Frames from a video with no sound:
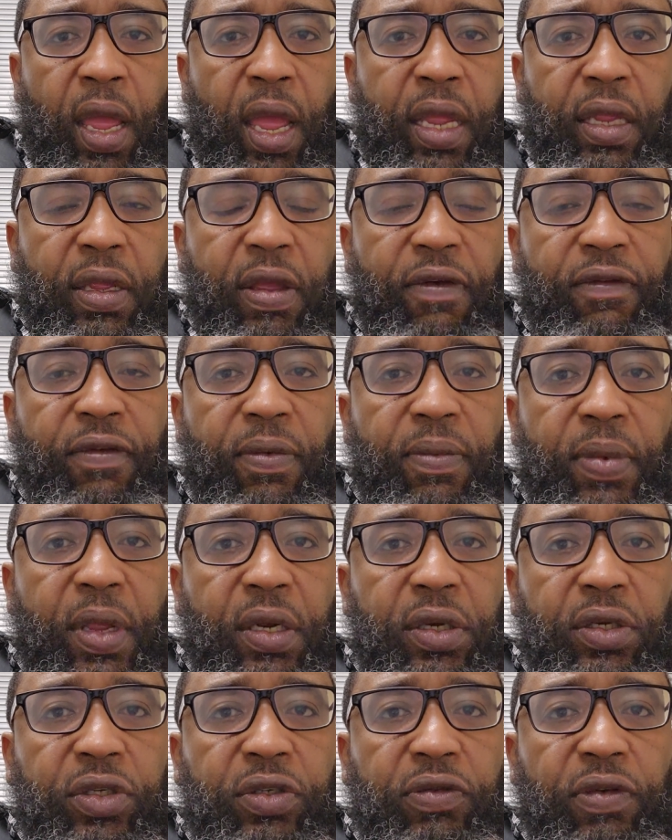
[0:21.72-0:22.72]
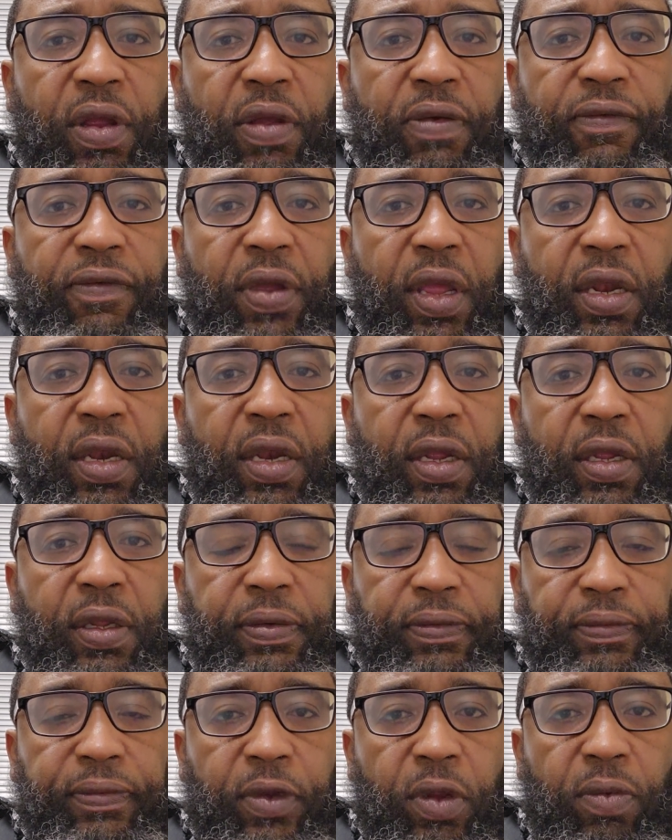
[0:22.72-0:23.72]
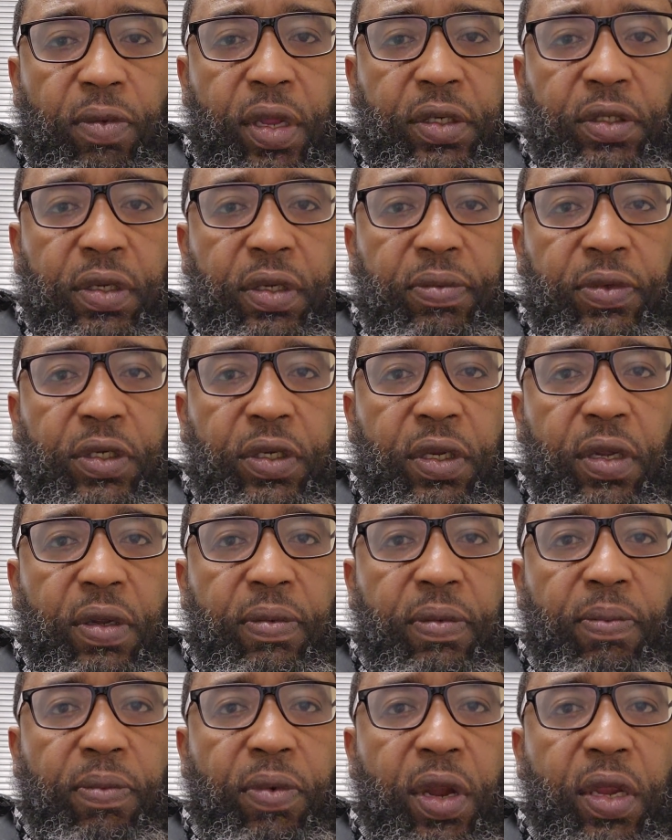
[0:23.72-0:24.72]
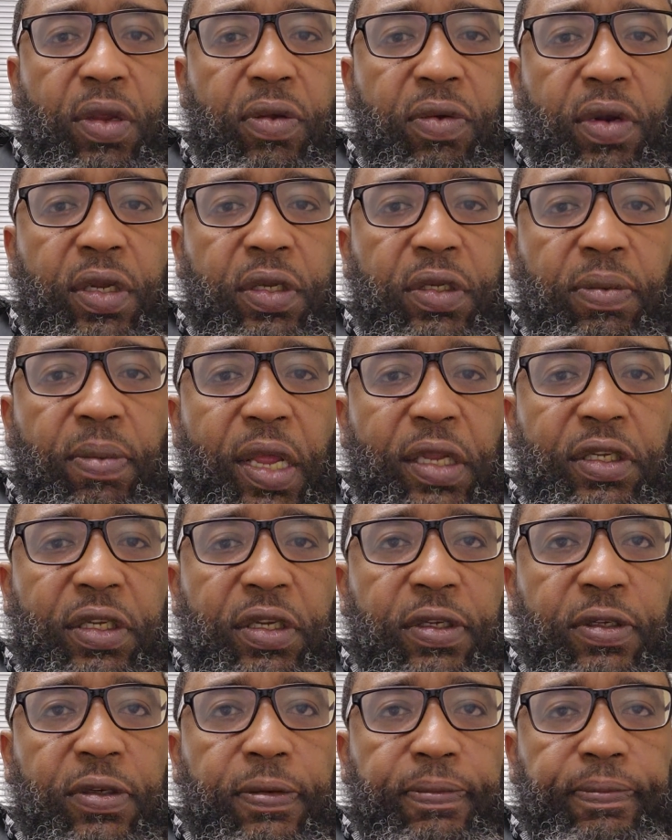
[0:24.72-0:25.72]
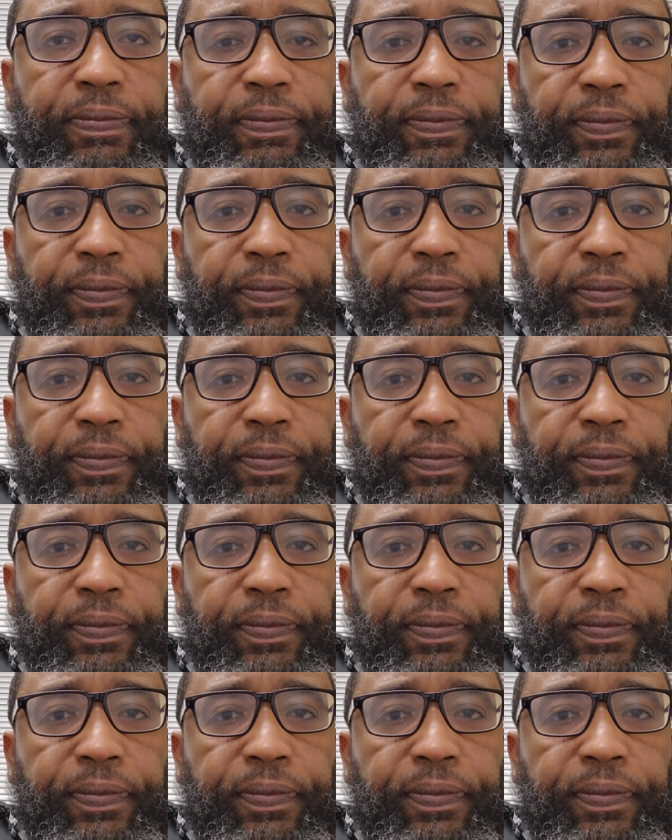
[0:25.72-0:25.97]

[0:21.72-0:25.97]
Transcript: and giving me the strength and the wisdom to bring you this message.